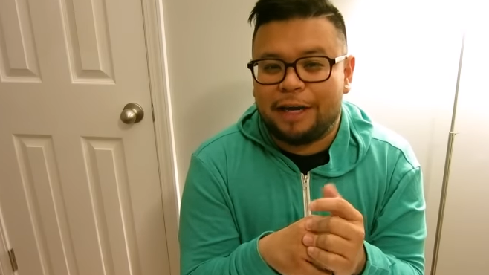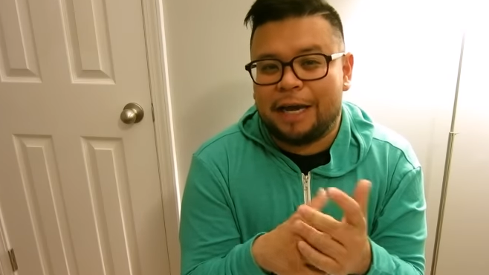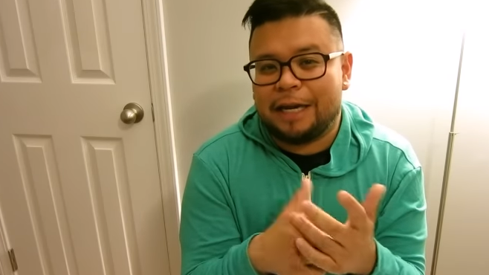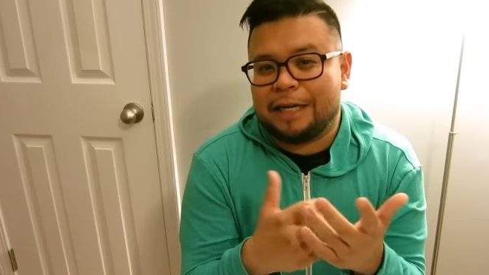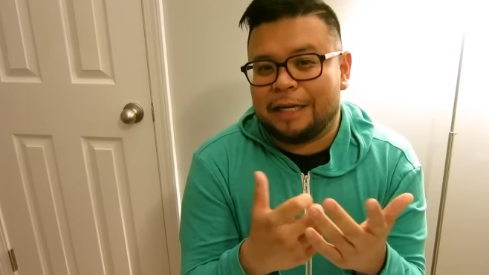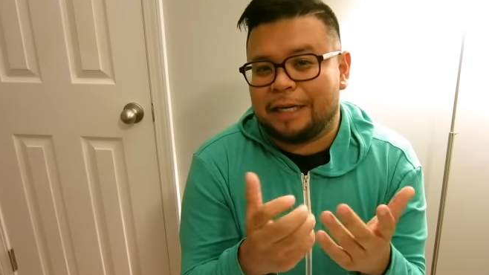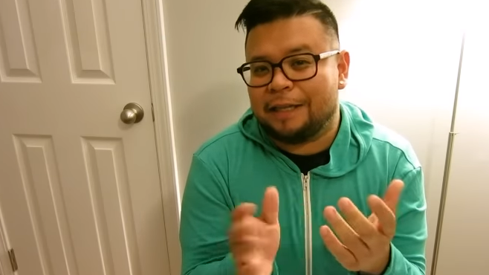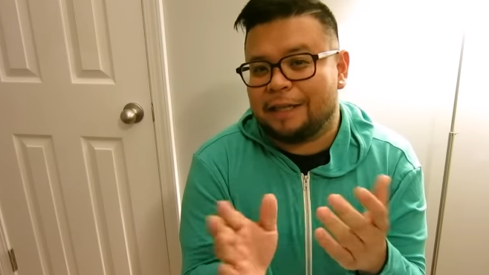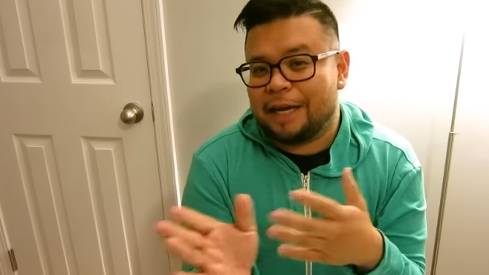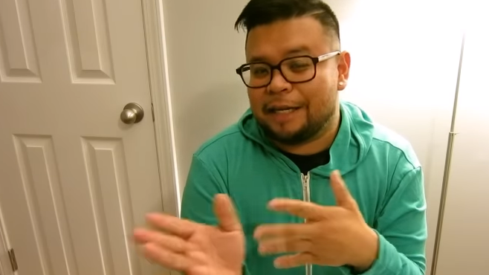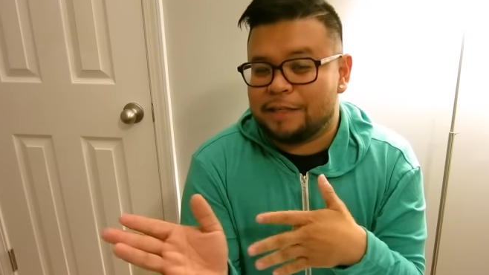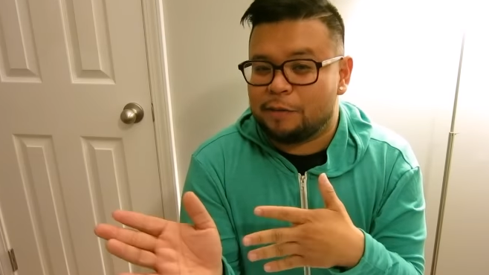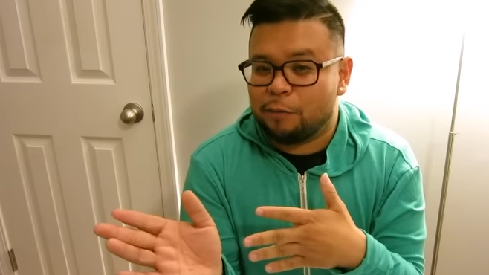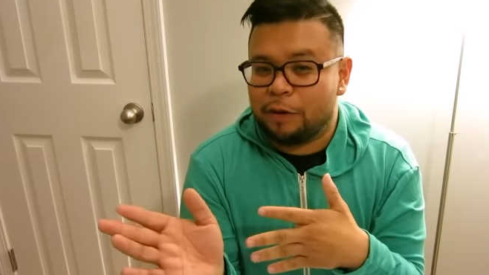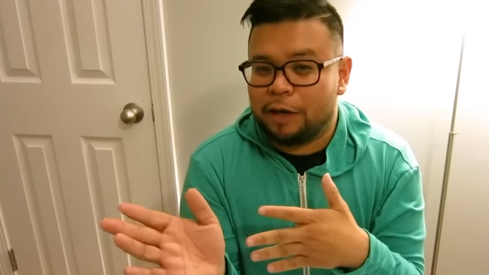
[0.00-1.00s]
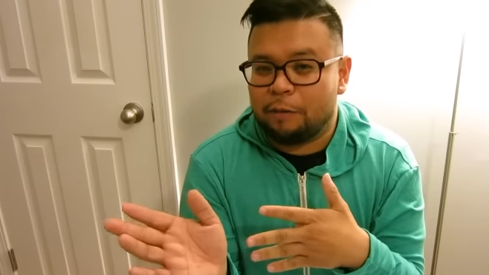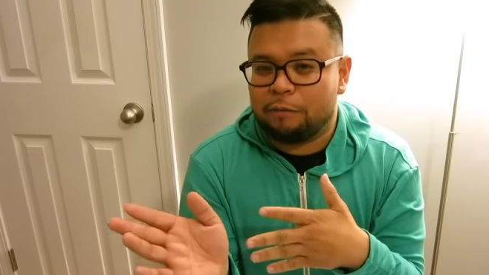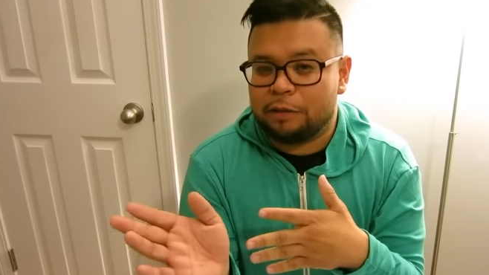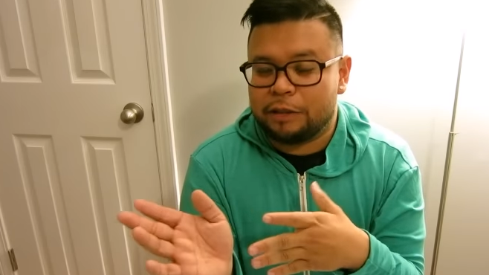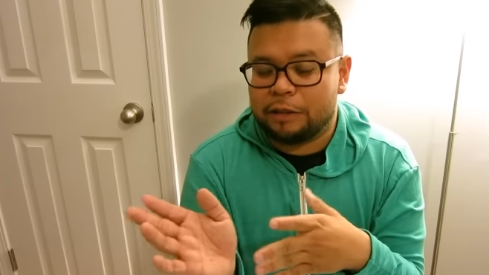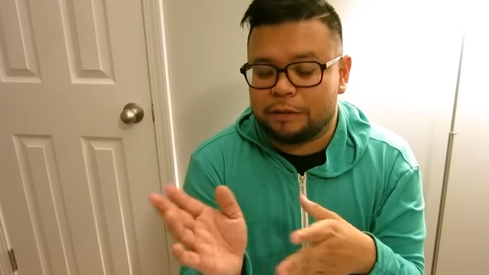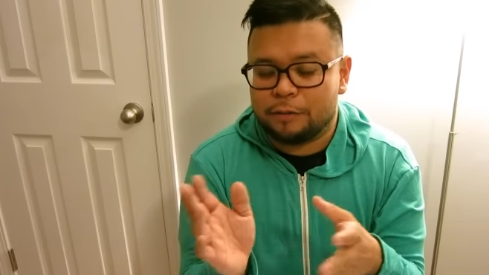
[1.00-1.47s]
and that's the way I'm
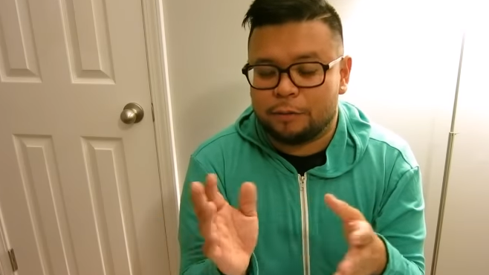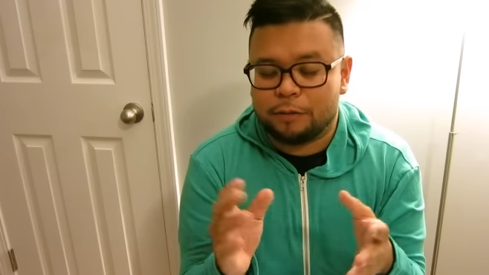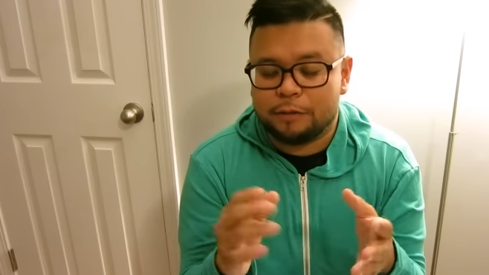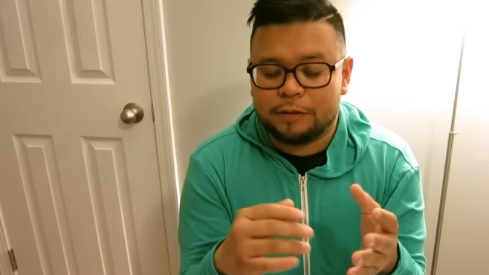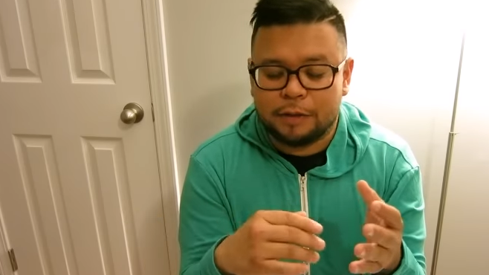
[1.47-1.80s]
leaning towards.